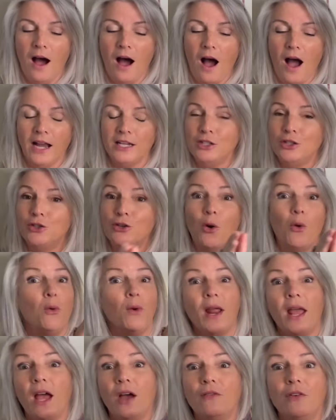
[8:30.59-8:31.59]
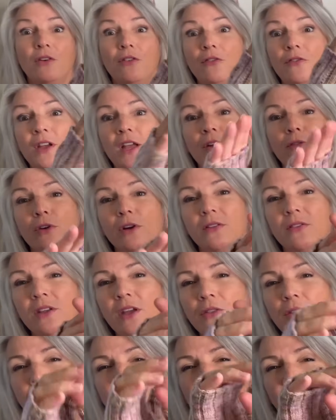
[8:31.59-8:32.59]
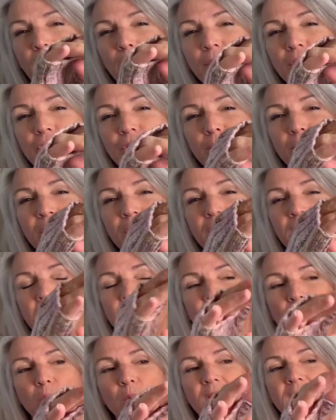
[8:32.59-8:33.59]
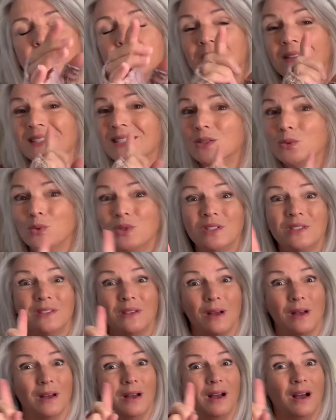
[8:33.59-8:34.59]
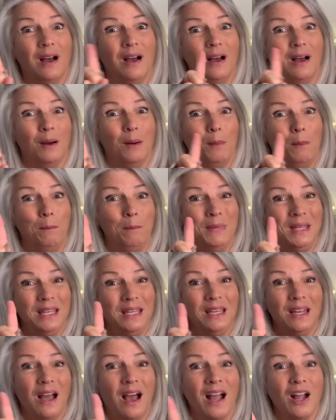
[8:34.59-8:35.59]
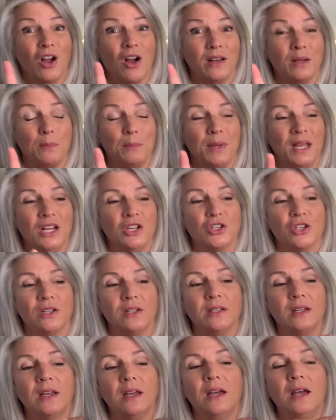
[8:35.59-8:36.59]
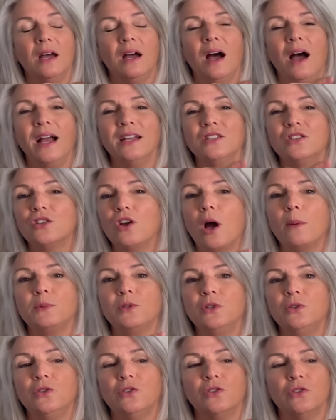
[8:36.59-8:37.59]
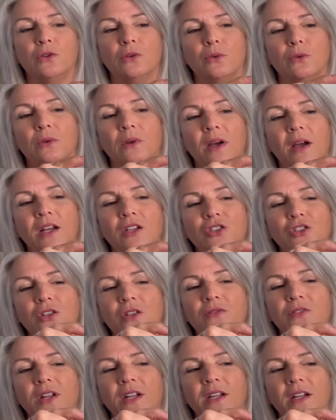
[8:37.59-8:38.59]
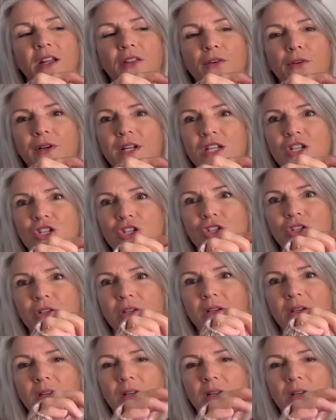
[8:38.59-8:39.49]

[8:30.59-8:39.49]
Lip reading: I don't have a favorite. The other thing I would do with these ones, and this was me, I got impatient. I stopped too soon. I should have done another inch.